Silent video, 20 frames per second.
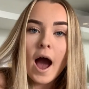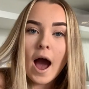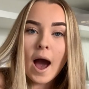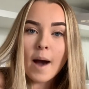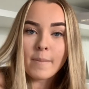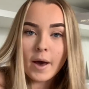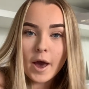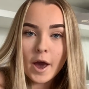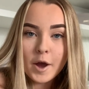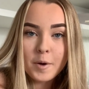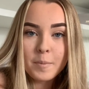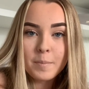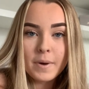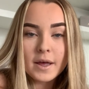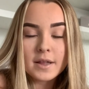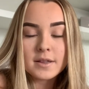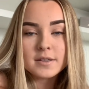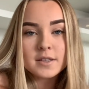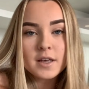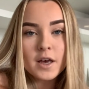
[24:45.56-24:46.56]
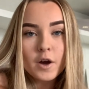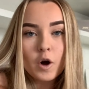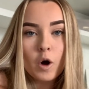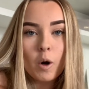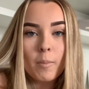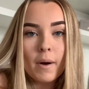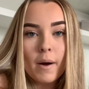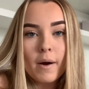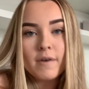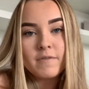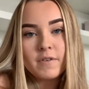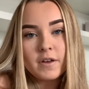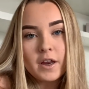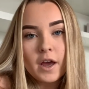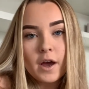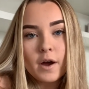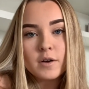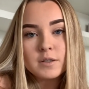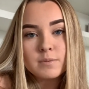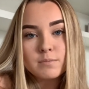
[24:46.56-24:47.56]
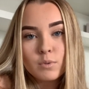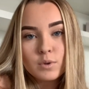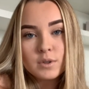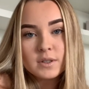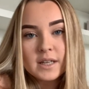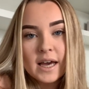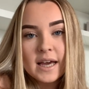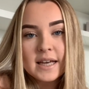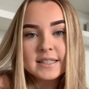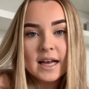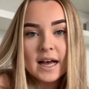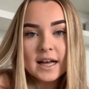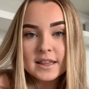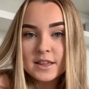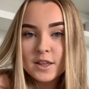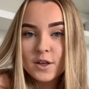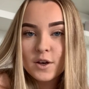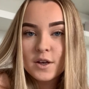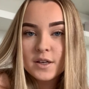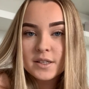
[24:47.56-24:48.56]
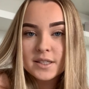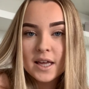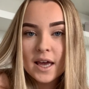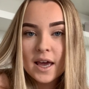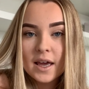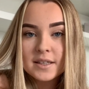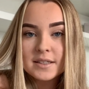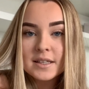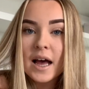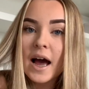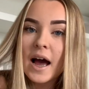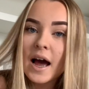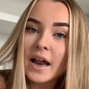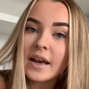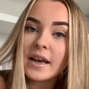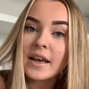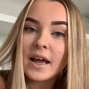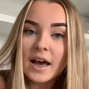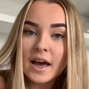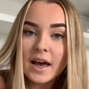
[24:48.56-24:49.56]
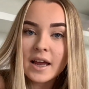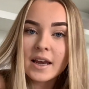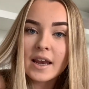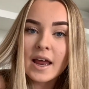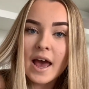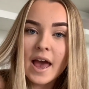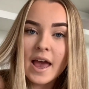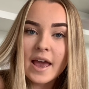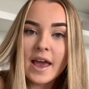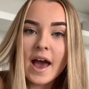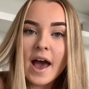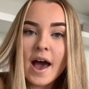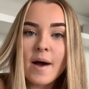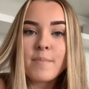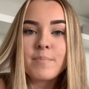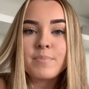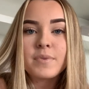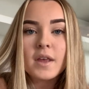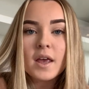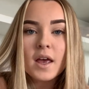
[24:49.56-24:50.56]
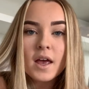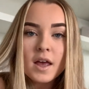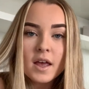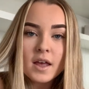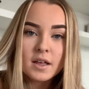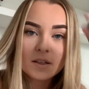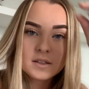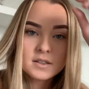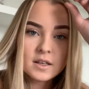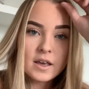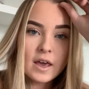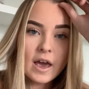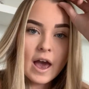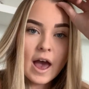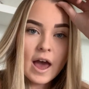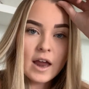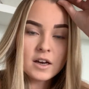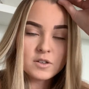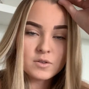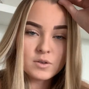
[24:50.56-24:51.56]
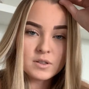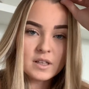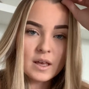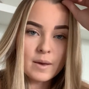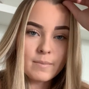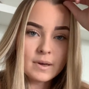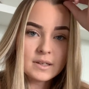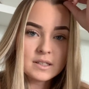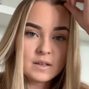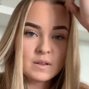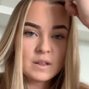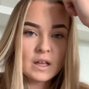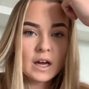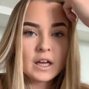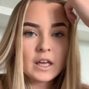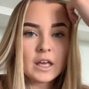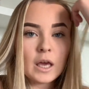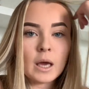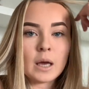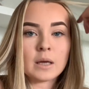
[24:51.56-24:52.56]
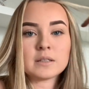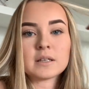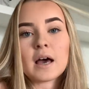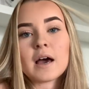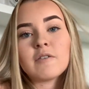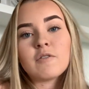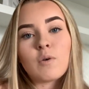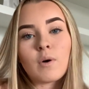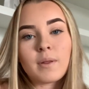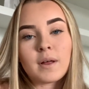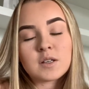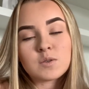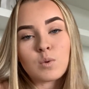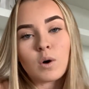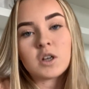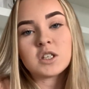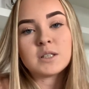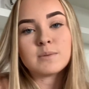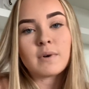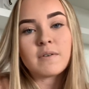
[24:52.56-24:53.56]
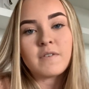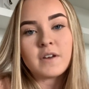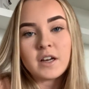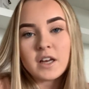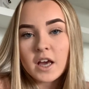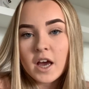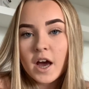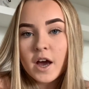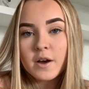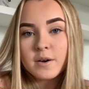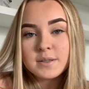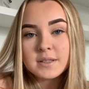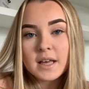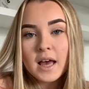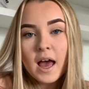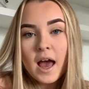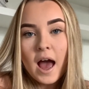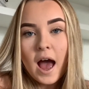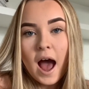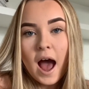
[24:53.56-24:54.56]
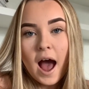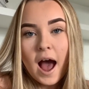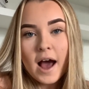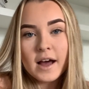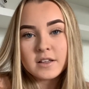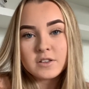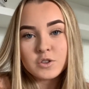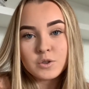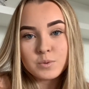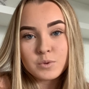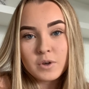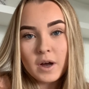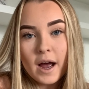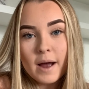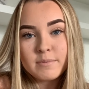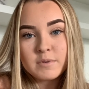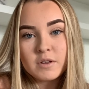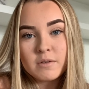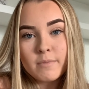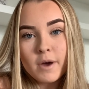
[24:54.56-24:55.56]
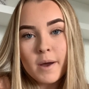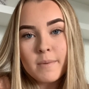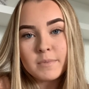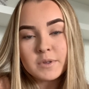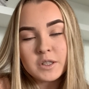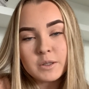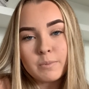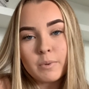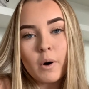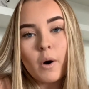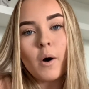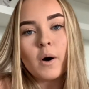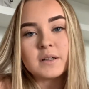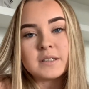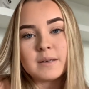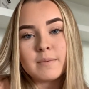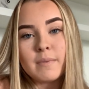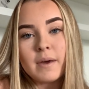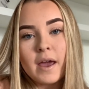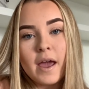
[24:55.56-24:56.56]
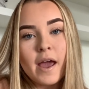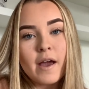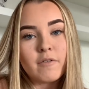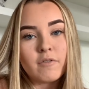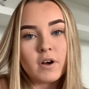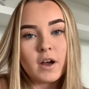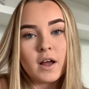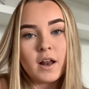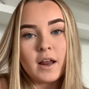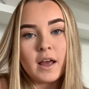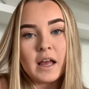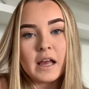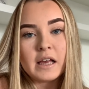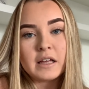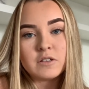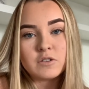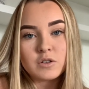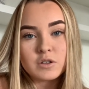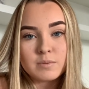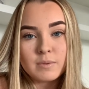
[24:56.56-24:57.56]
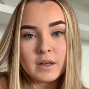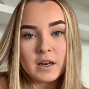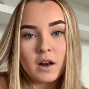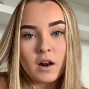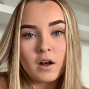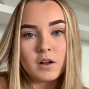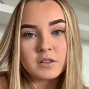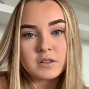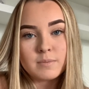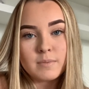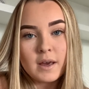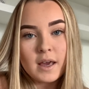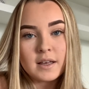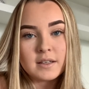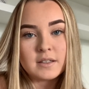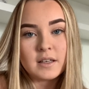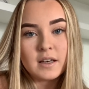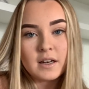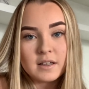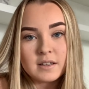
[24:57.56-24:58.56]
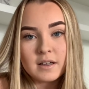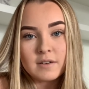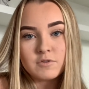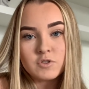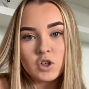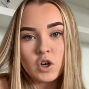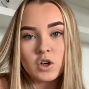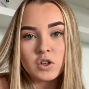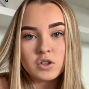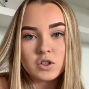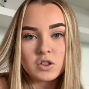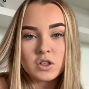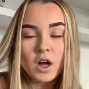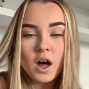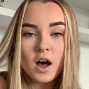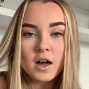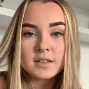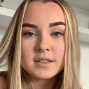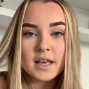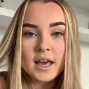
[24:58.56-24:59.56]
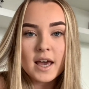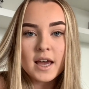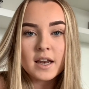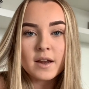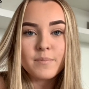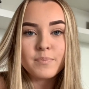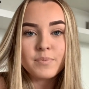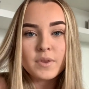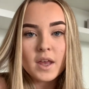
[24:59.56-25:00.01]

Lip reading: I'm hoping to come out with videos Mondays and Thursdays at 9 a.m. So yeah, and I just want to say a massive thank you to everyone that's watching my videos, and subscribed at the moment, supporting me. It really does mean a lot to me, seeing as I've just started.